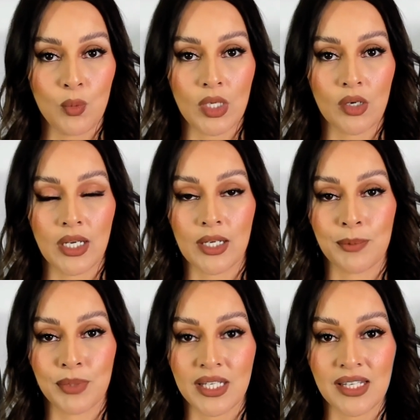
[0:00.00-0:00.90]
We are a
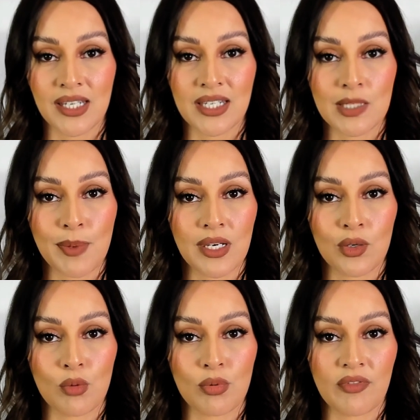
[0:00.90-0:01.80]
completely independent
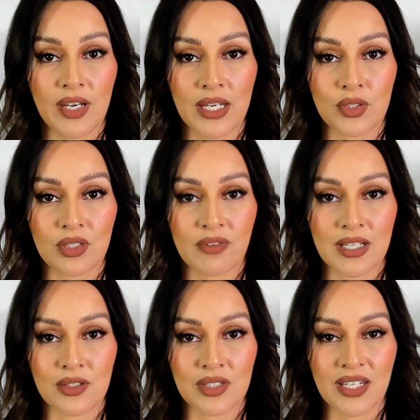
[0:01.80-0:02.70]
group of financial
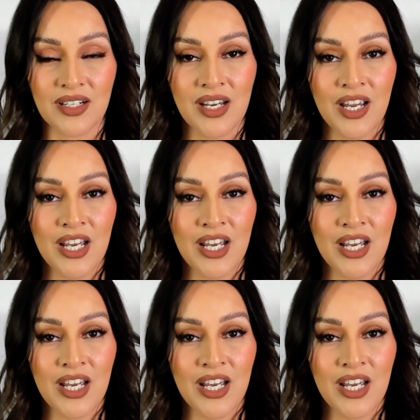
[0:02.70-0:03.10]
advisors here,